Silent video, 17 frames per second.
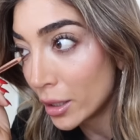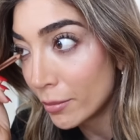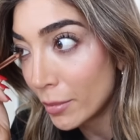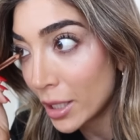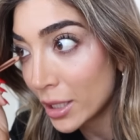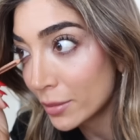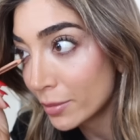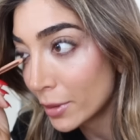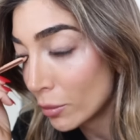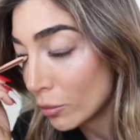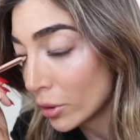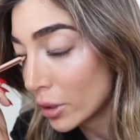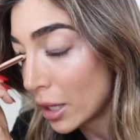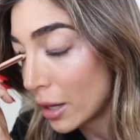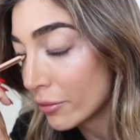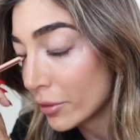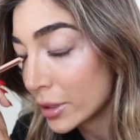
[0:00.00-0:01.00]
It makes me
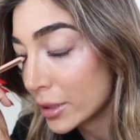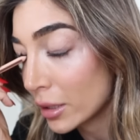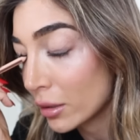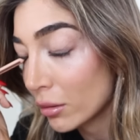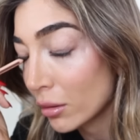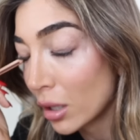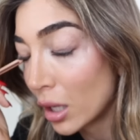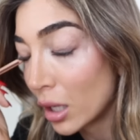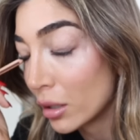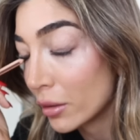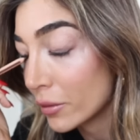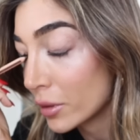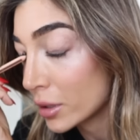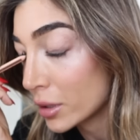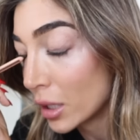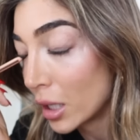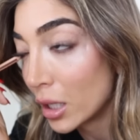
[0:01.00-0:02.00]
want every single color of
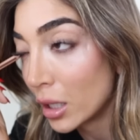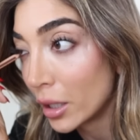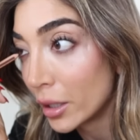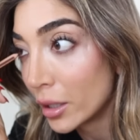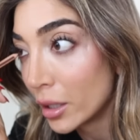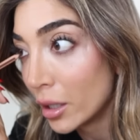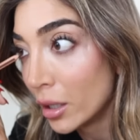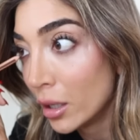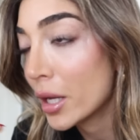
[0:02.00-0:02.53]
this eyeliner.